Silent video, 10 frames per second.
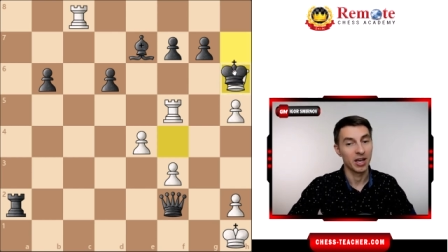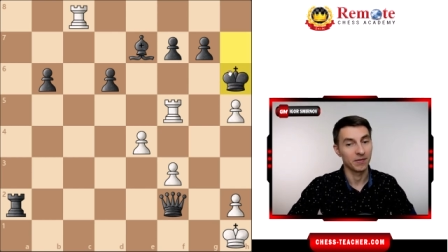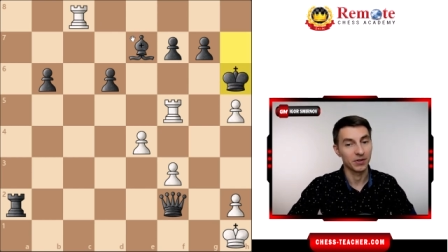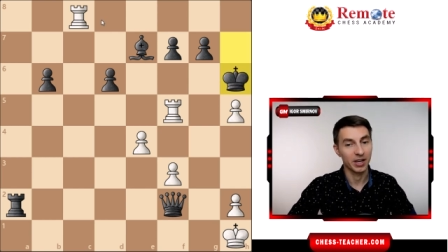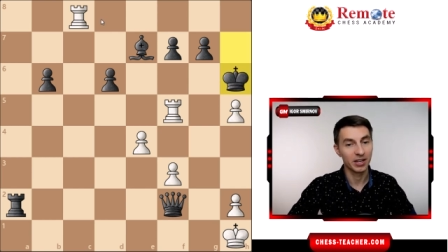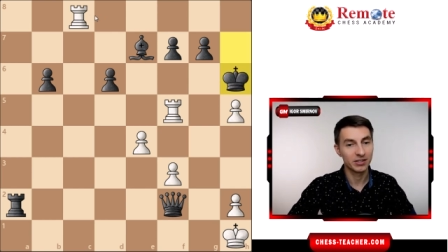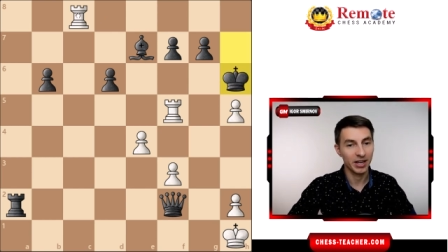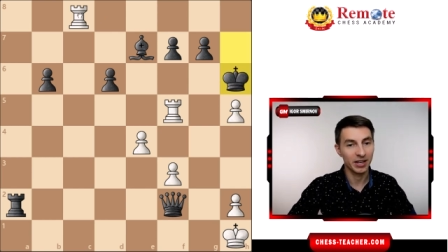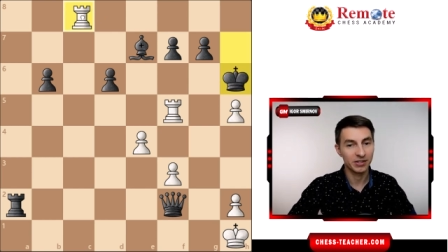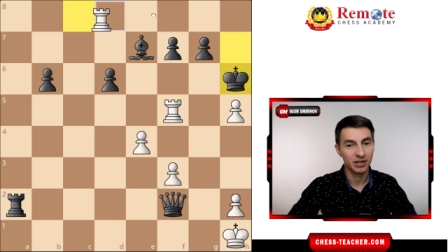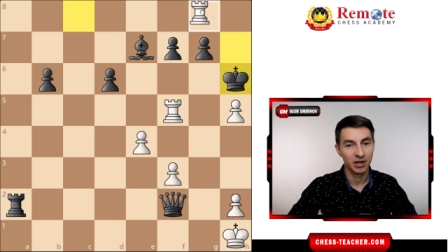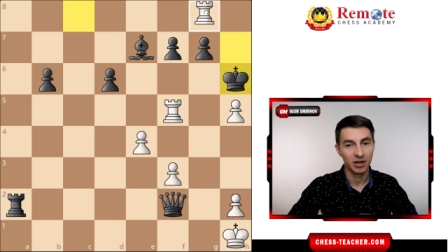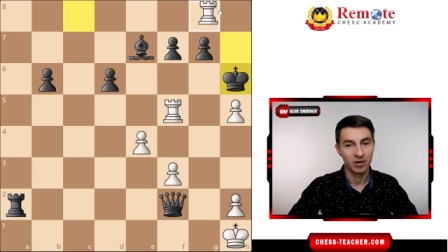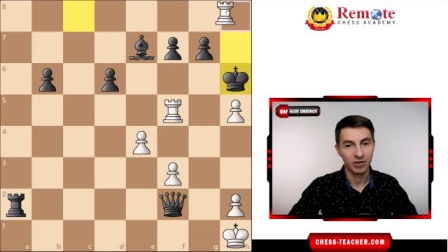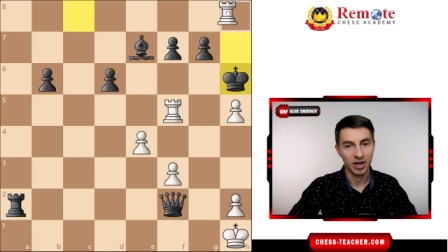If the king takes,
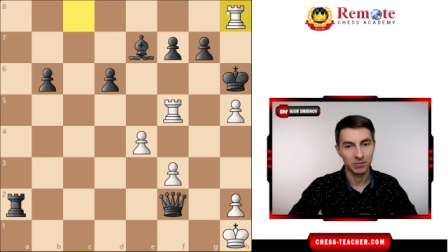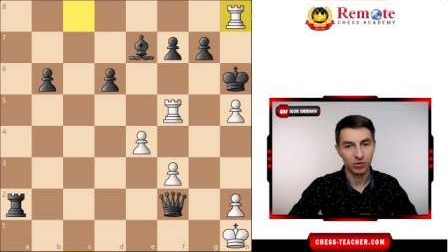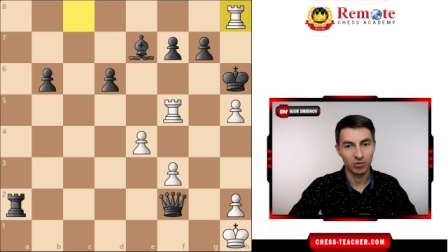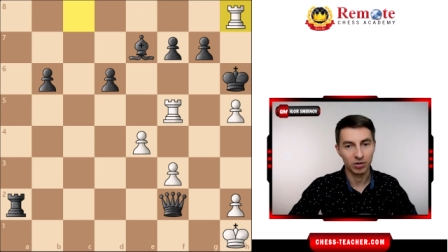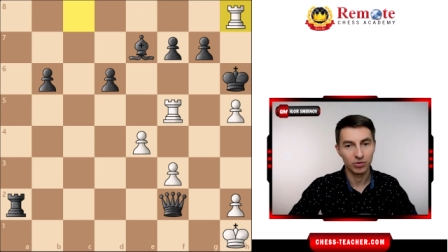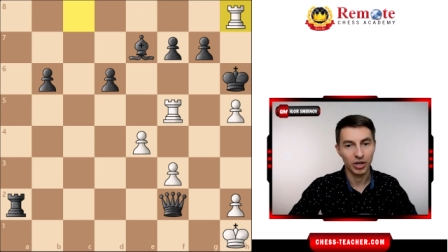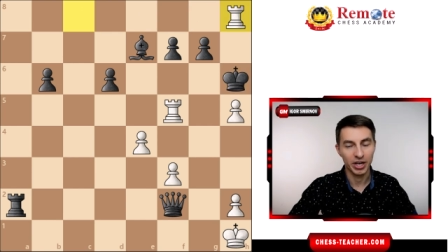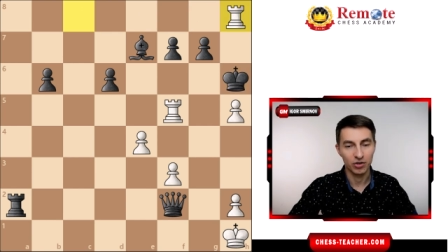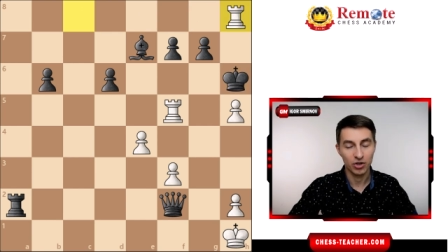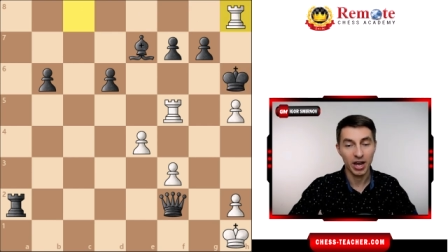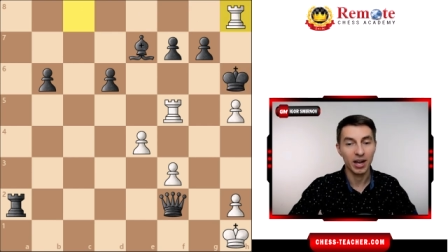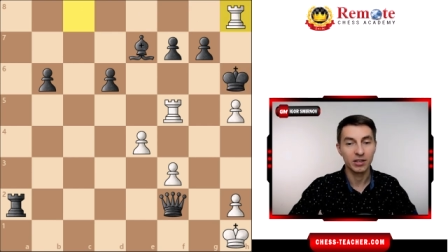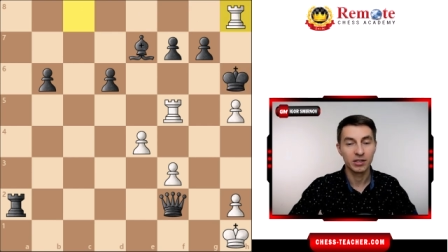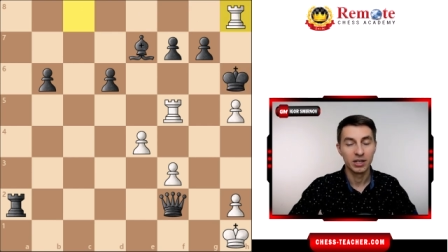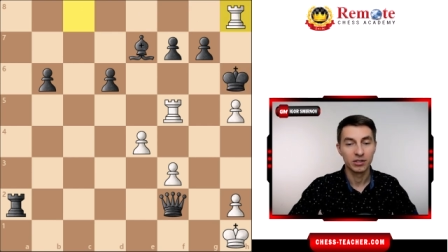here comes the rook to
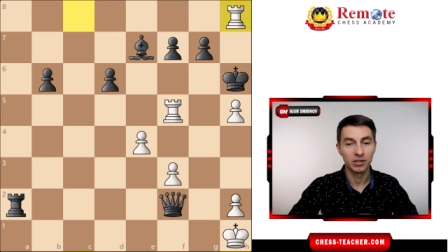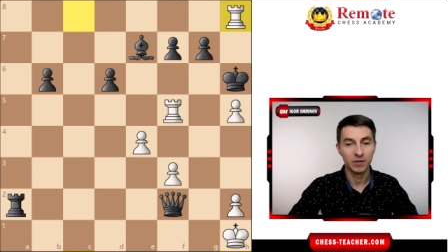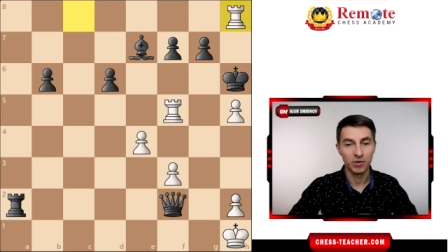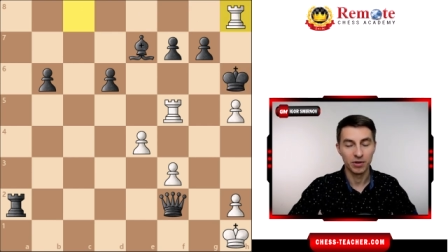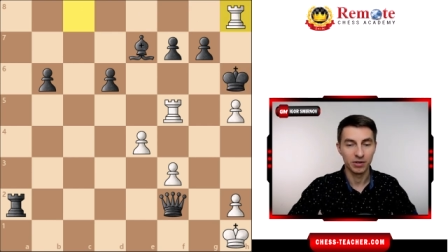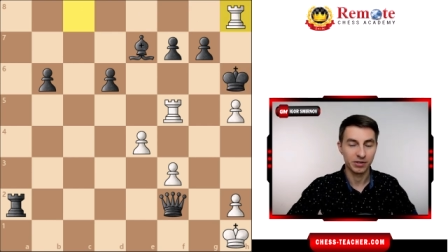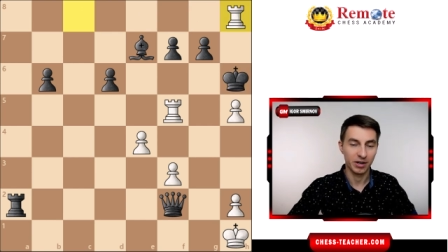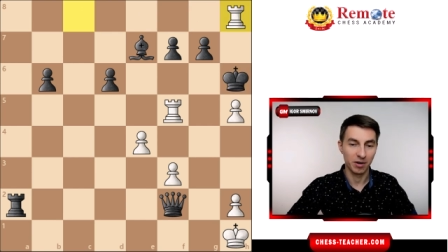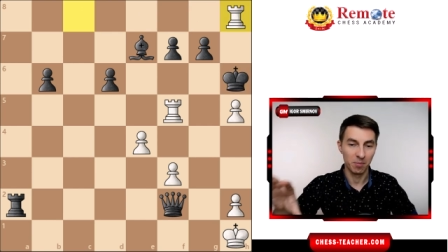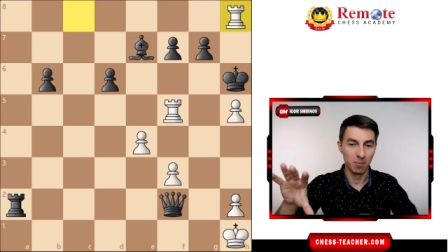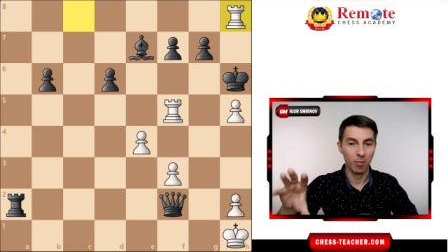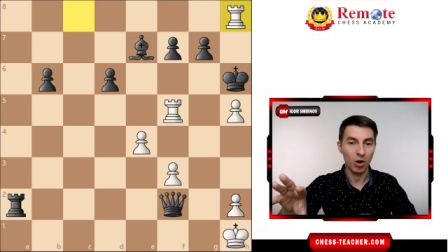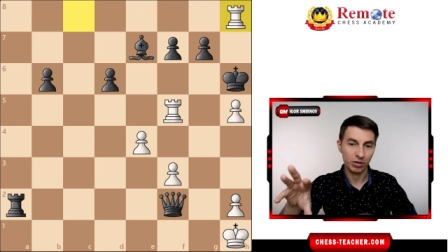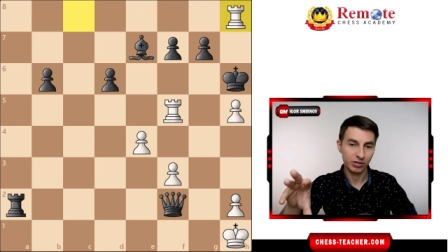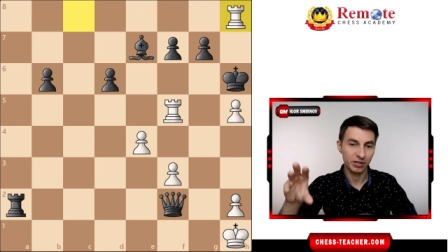h8, delivering this kind of
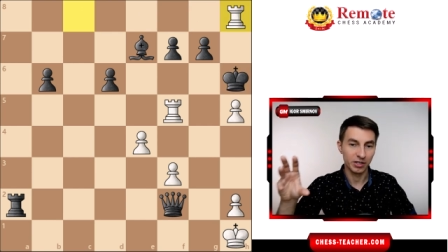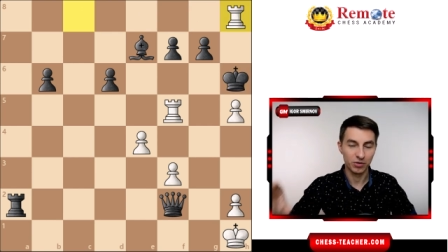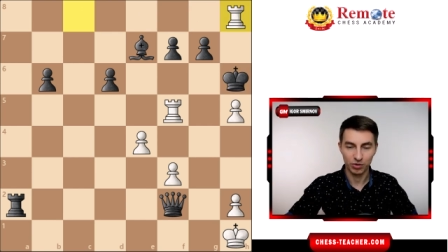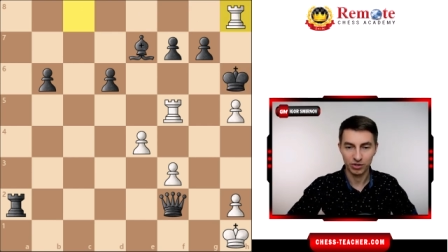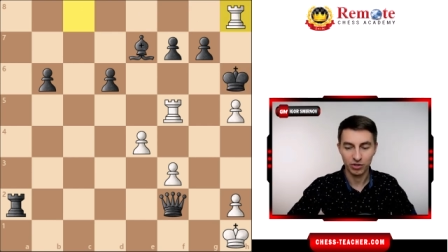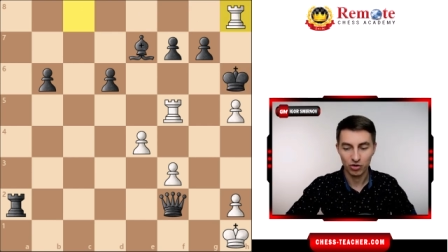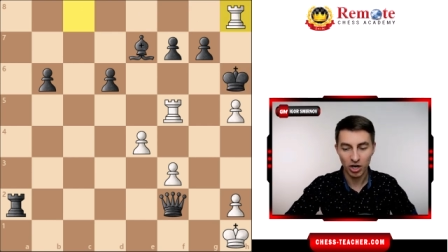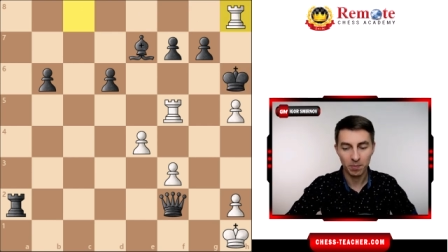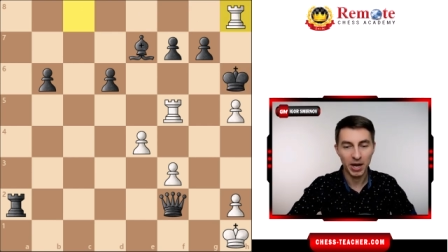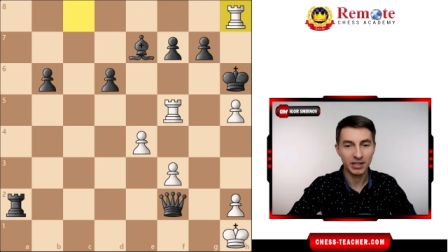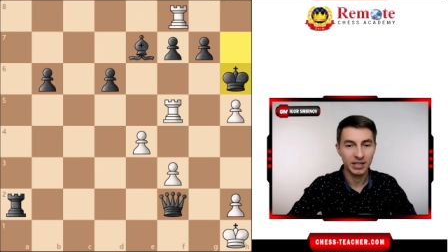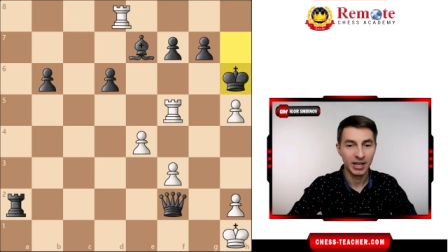boxed, interesting checkmate,